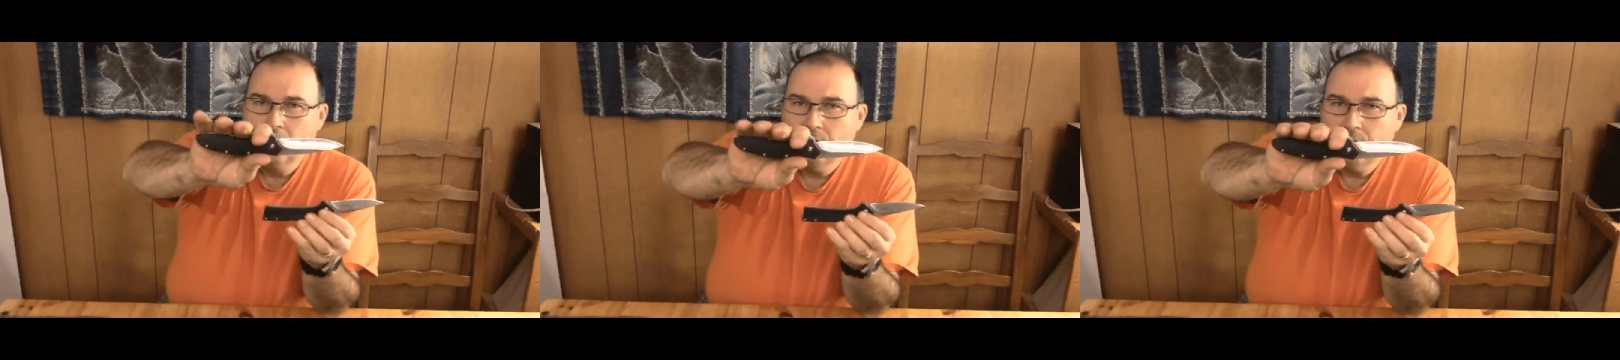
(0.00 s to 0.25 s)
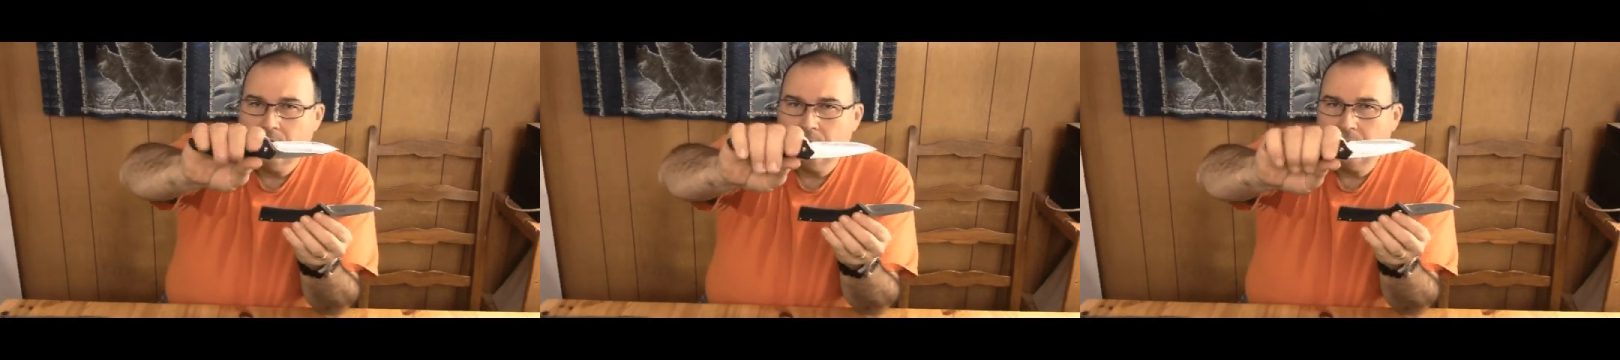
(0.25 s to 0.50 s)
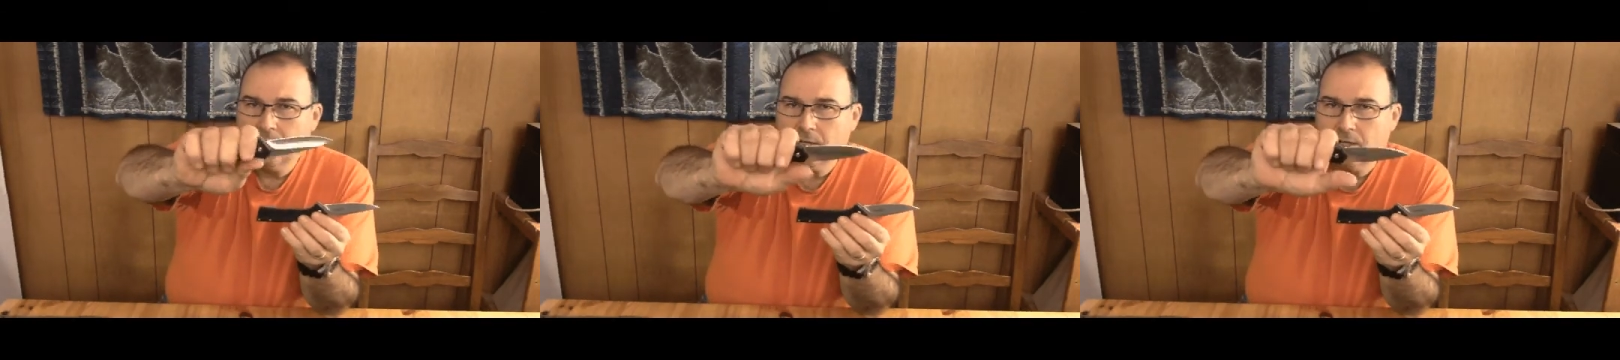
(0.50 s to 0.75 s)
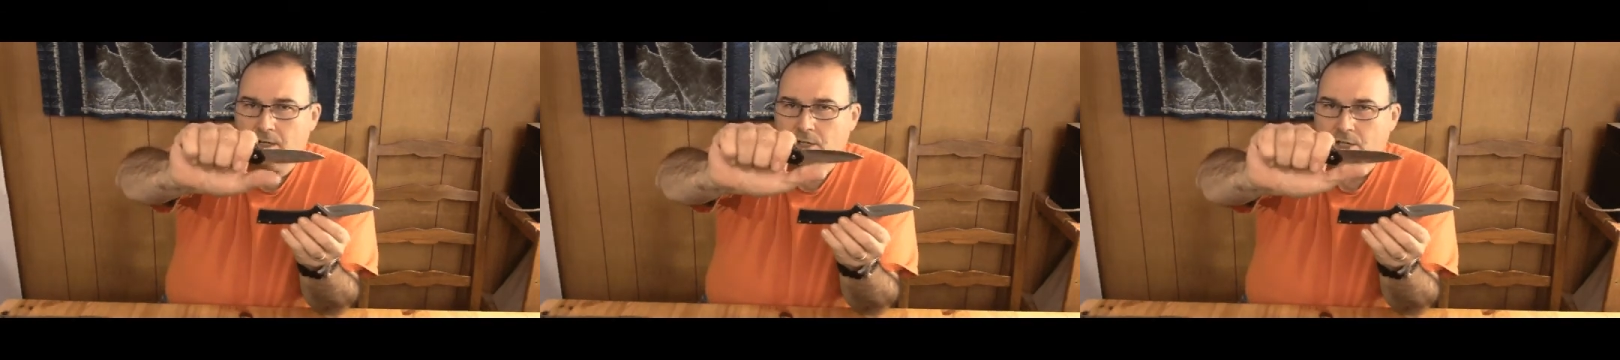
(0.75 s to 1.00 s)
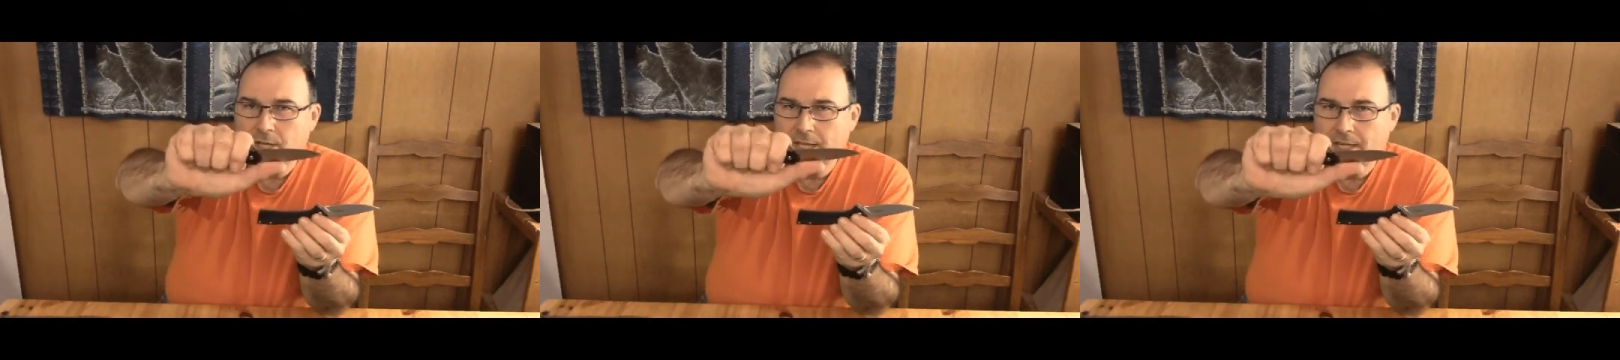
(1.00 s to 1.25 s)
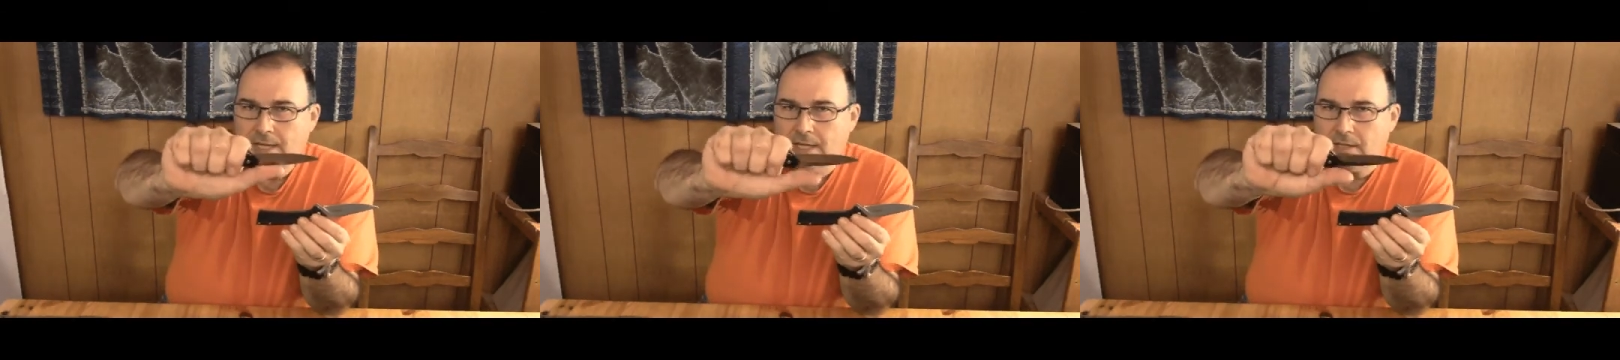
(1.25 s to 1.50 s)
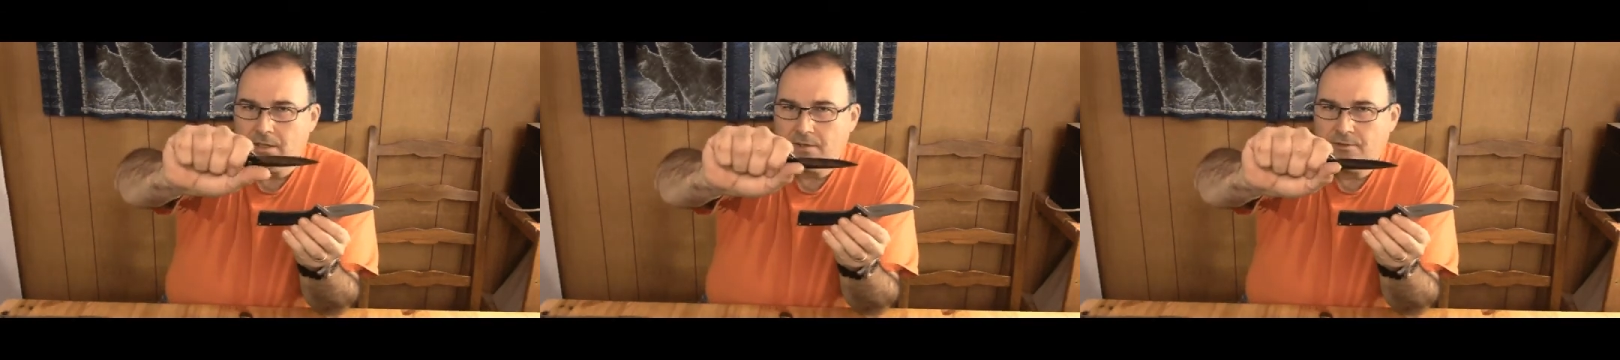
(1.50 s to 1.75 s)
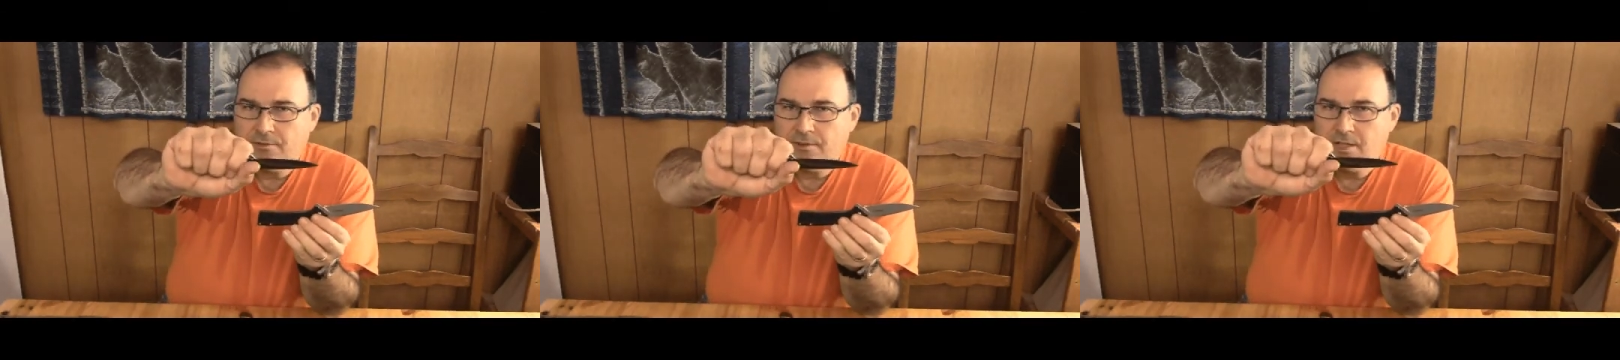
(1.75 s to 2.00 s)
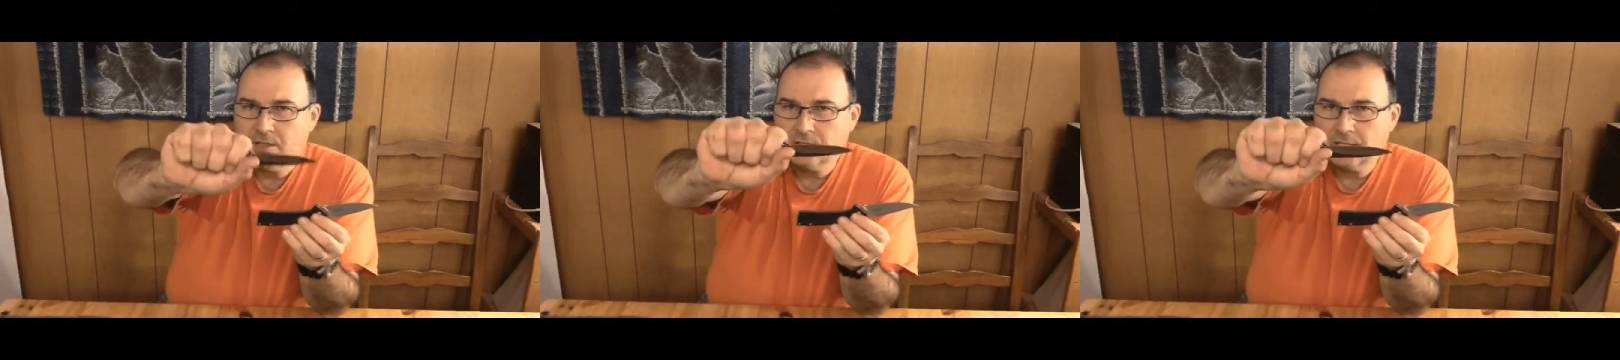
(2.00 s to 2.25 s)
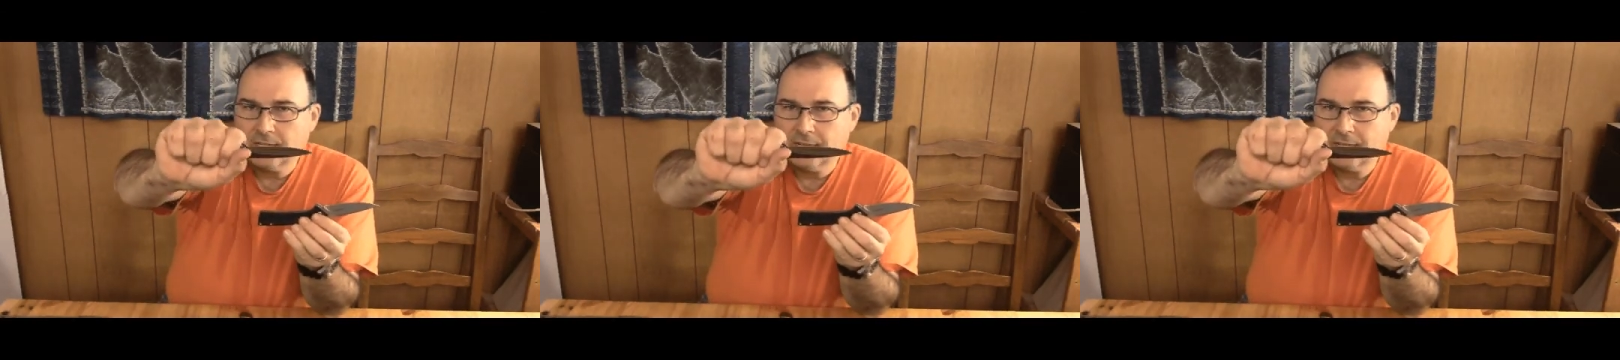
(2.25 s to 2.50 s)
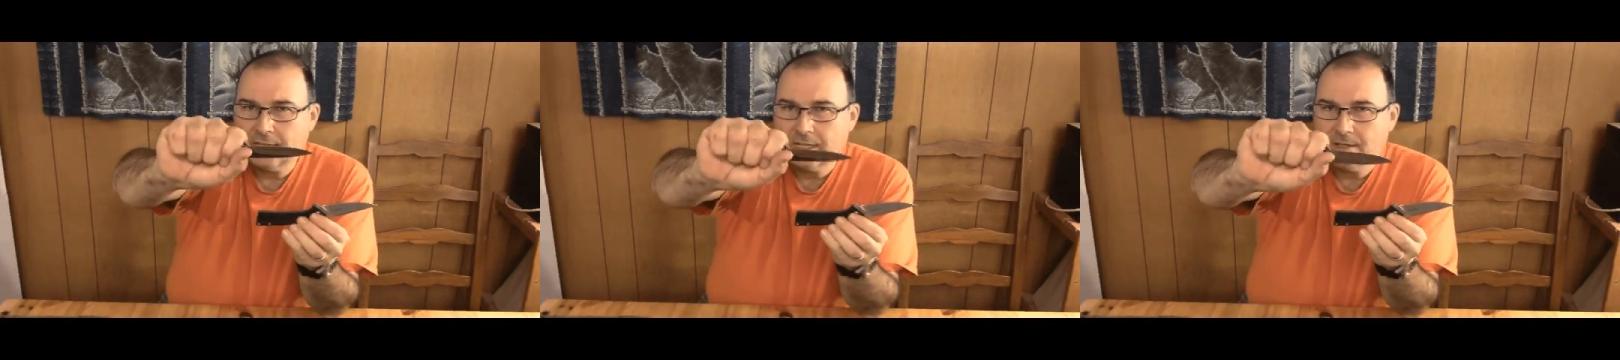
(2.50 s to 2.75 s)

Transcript: for my large hand, it feels like